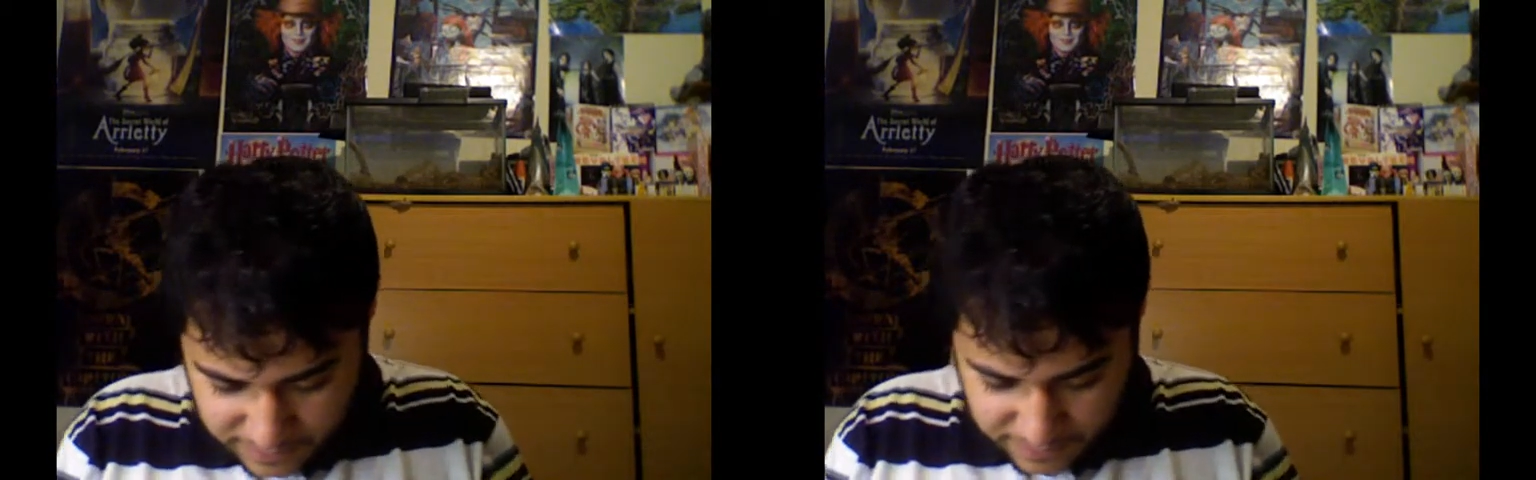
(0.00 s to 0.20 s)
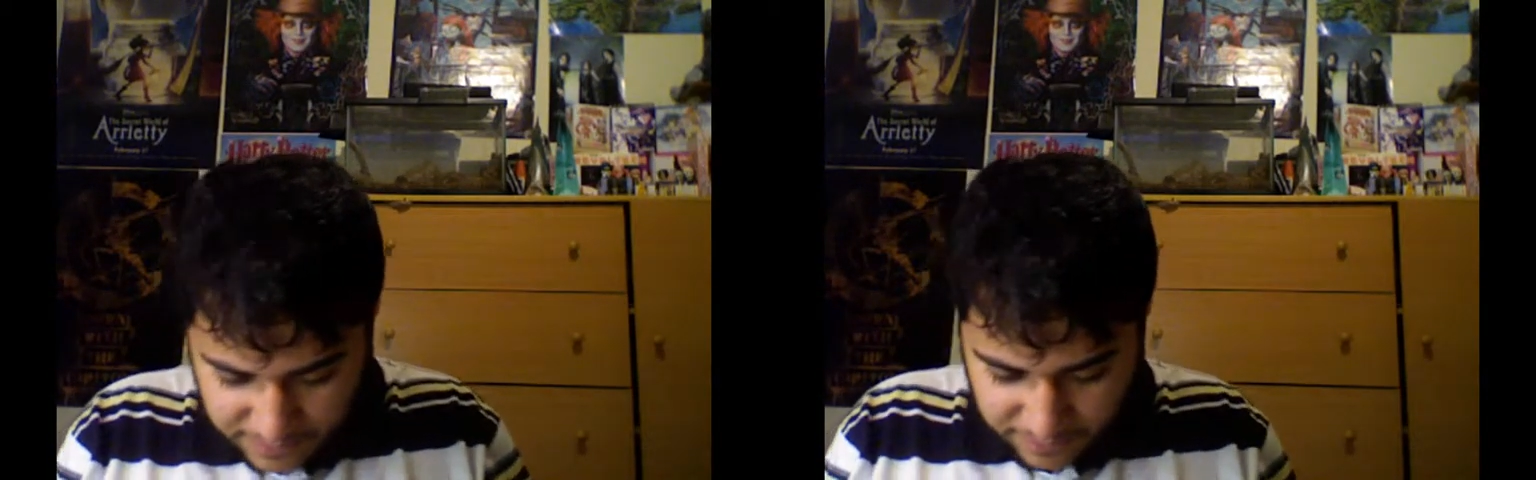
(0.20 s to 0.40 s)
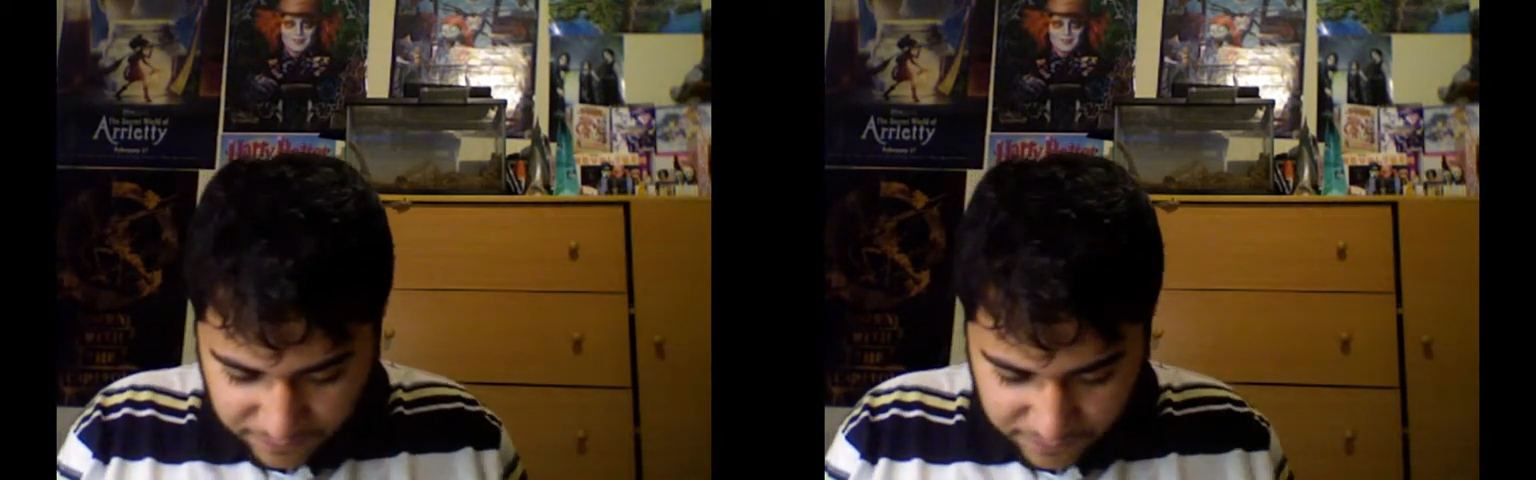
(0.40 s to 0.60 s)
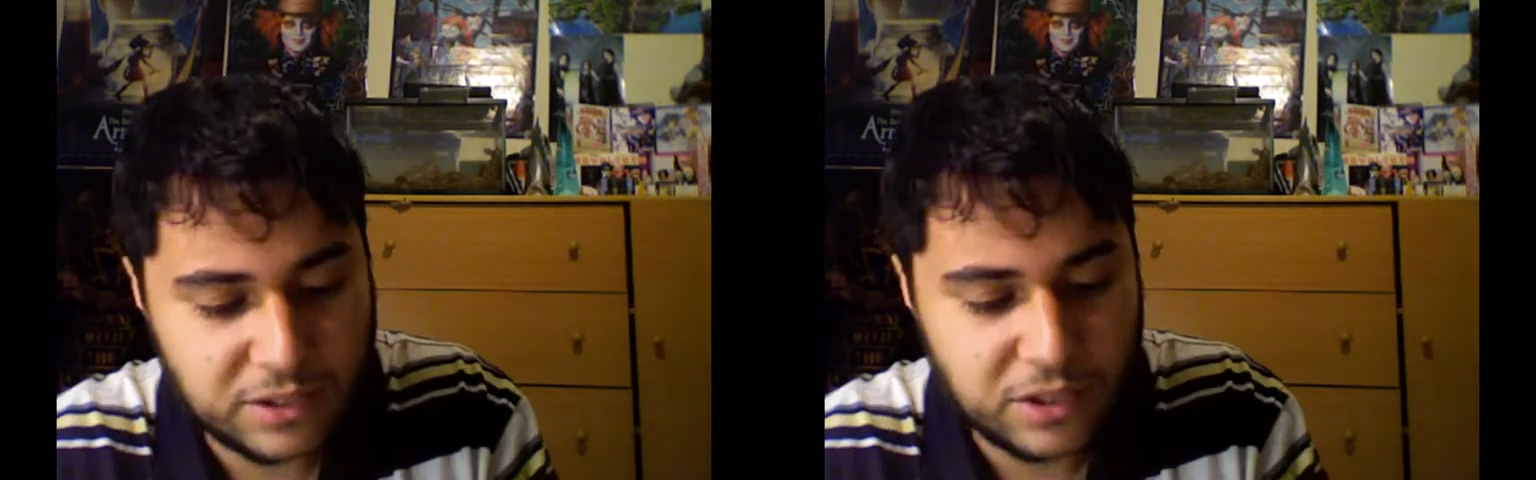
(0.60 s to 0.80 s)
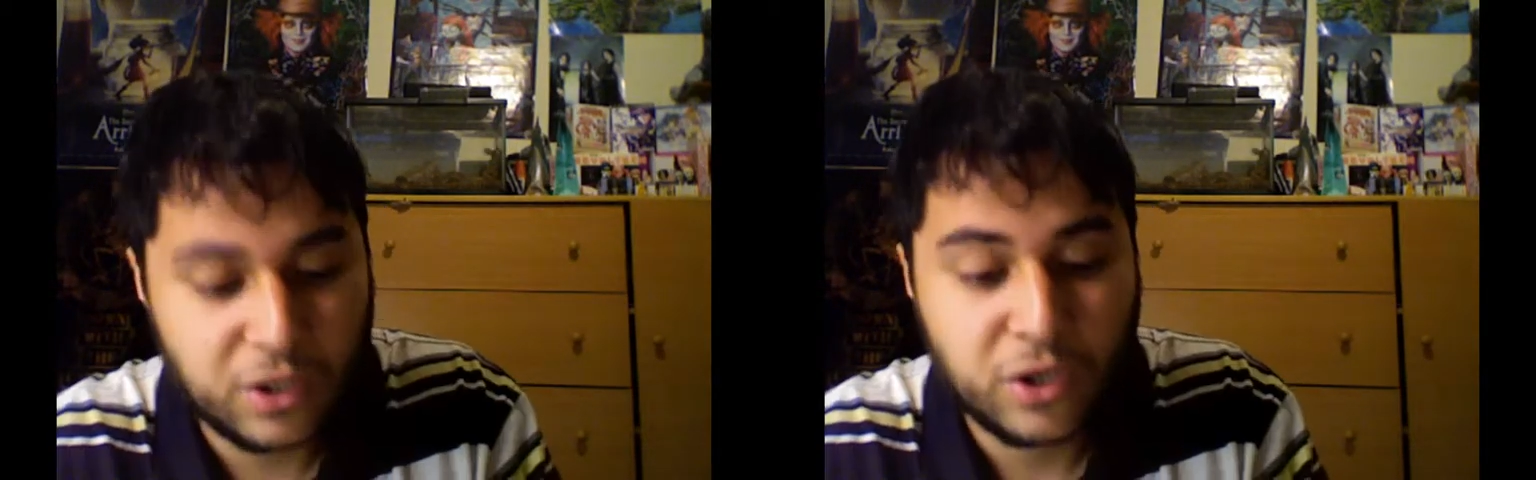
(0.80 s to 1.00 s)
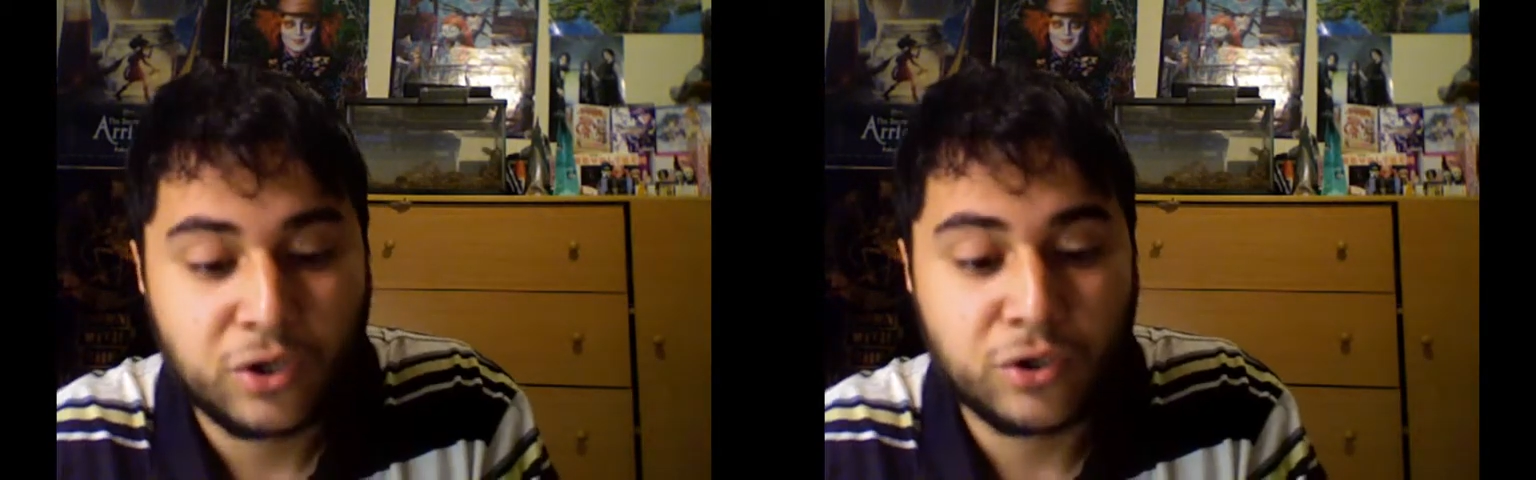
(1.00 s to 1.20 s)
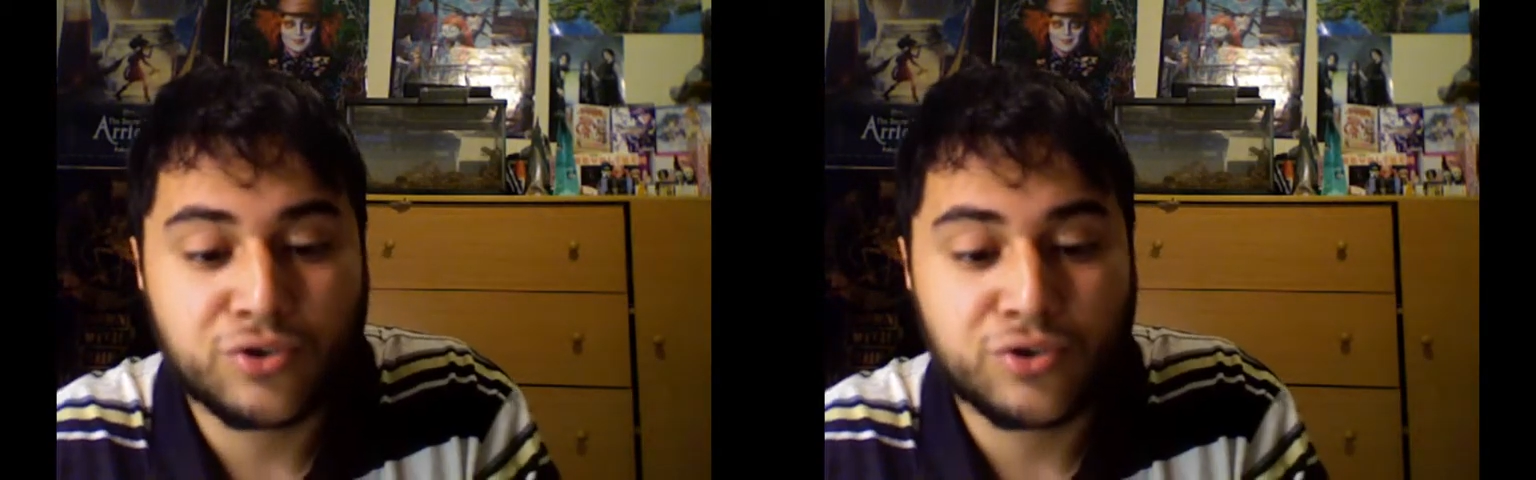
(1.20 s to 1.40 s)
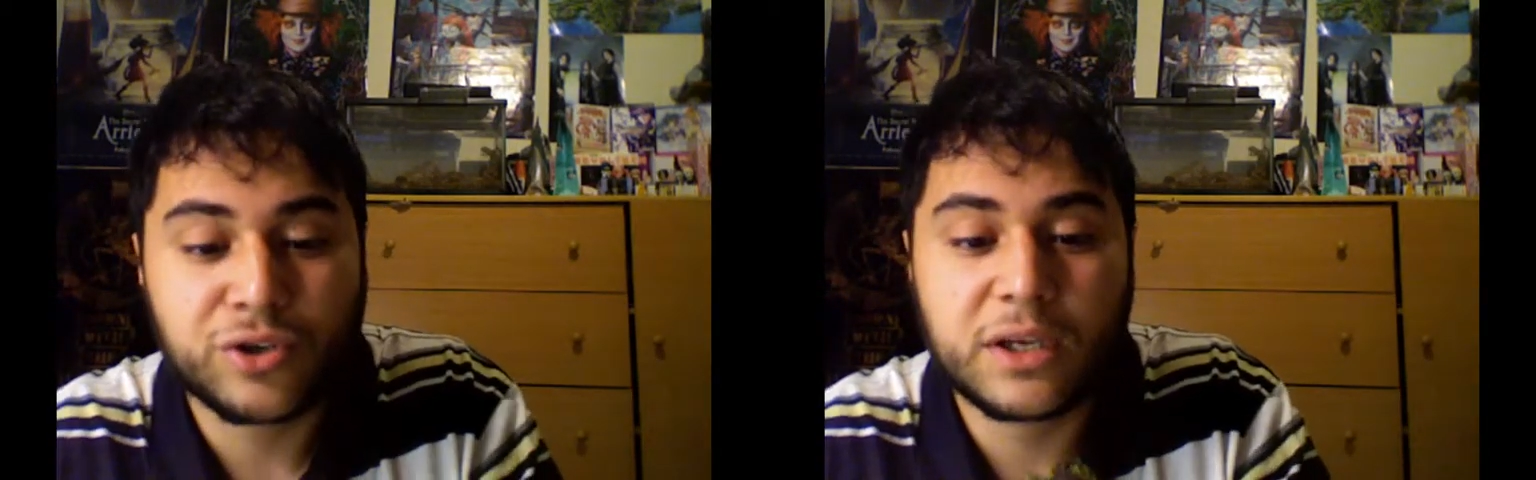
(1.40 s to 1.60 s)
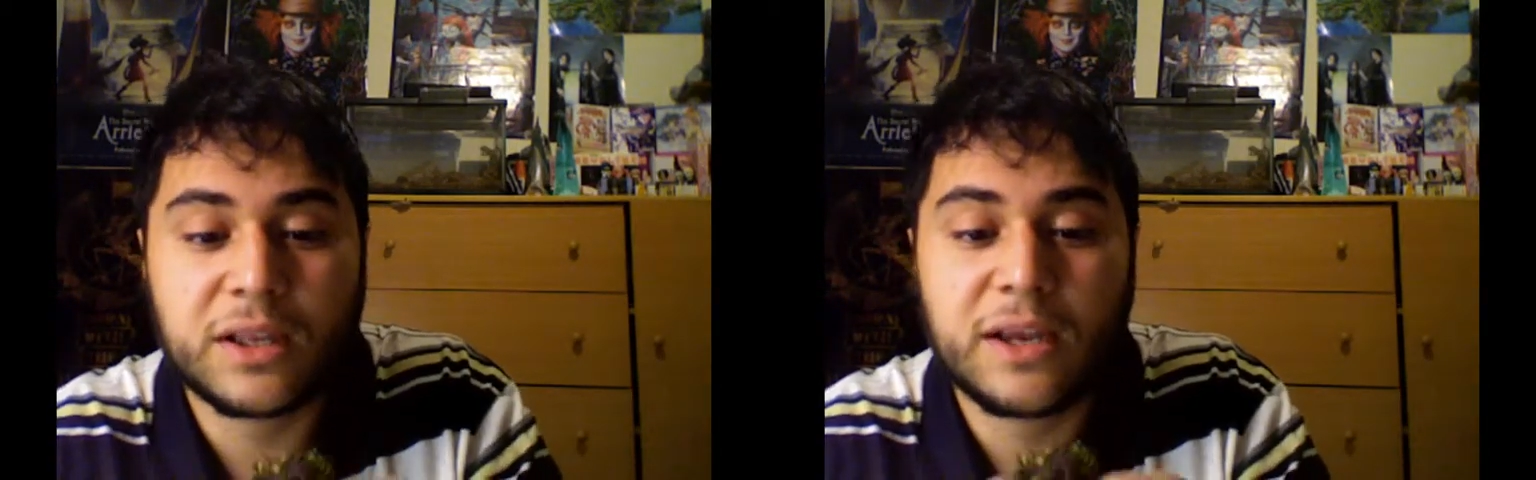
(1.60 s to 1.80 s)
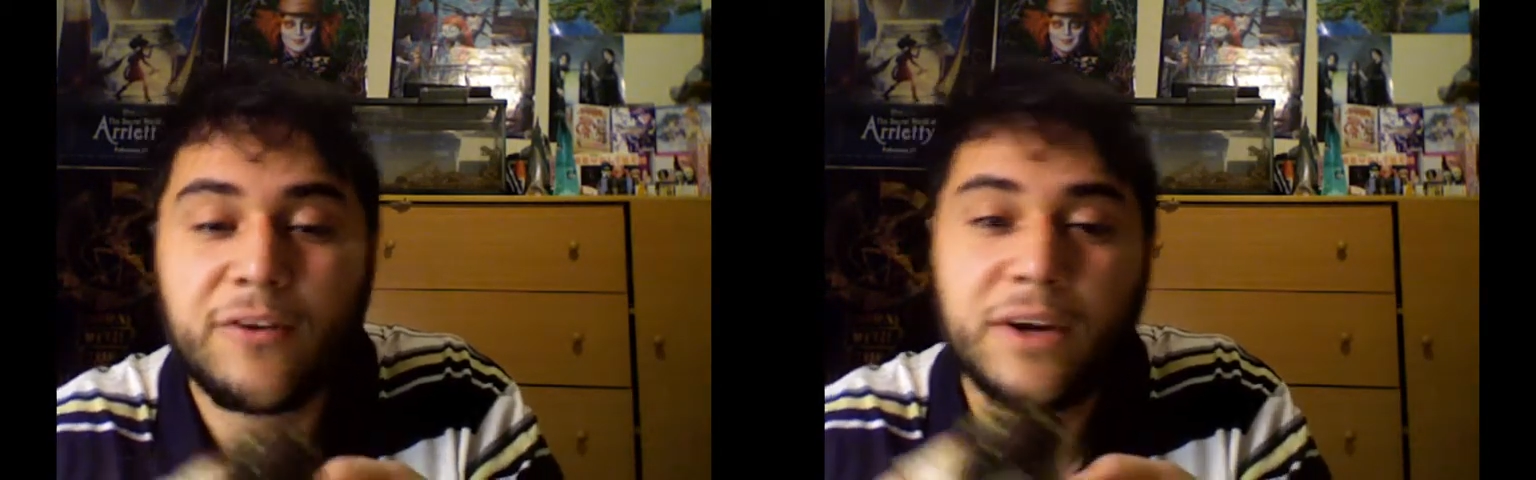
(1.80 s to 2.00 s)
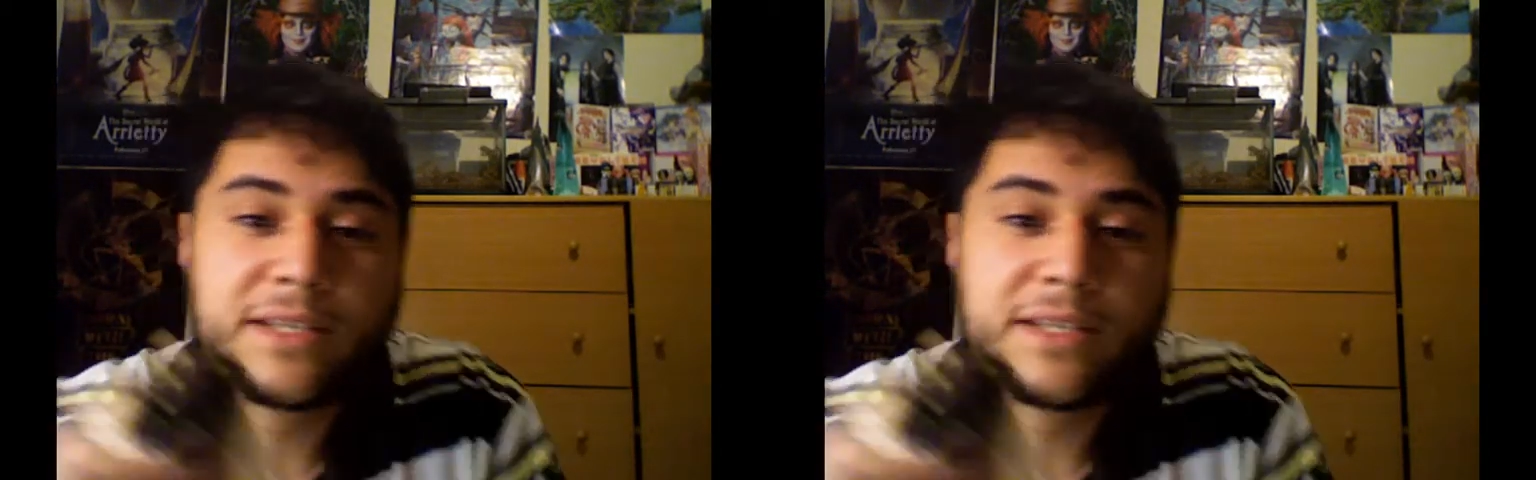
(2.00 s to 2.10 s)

Like Utricularia